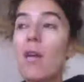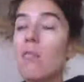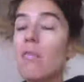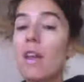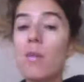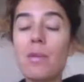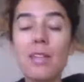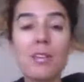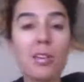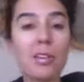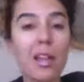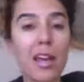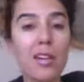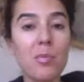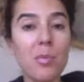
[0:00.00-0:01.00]
Maybe you're
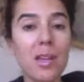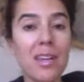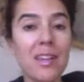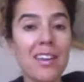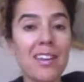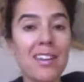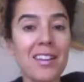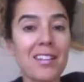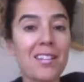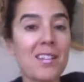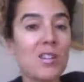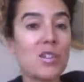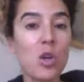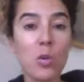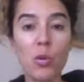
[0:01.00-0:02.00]
like me and
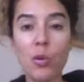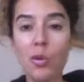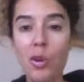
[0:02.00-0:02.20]
don't own